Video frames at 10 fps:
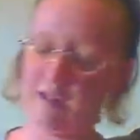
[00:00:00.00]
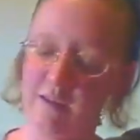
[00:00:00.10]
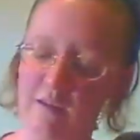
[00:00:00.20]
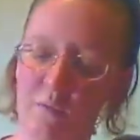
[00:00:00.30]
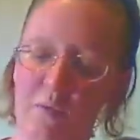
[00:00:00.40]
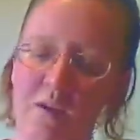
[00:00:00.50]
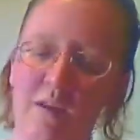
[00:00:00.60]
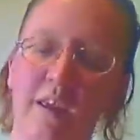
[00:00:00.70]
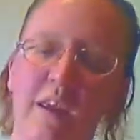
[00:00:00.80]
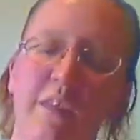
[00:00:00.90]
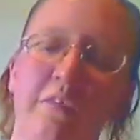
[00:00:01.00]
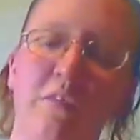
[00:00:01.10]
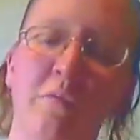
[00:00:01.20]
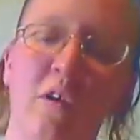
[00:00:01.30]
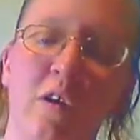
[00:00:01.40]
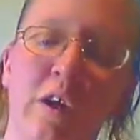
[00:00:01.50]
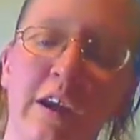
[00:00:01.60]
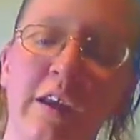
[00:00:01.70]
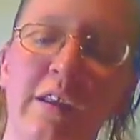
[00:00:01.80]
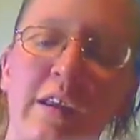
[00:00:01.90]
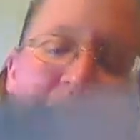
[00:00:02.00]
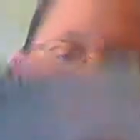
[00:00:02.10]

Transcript: then this one came from Target. It's